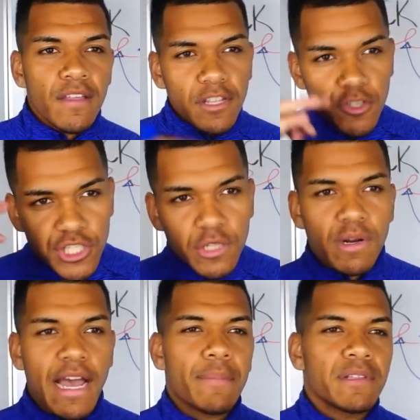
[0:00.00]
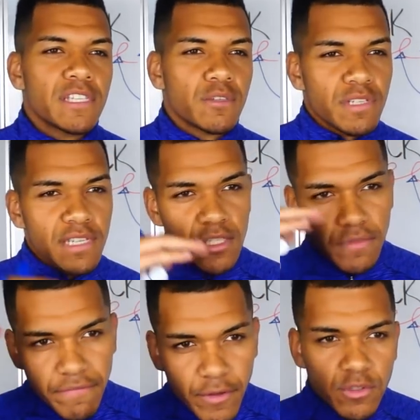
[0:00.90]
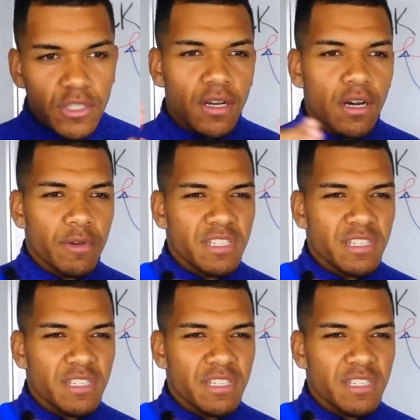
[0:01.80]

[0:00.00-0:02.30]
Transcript: then usually what happens is we start to filter and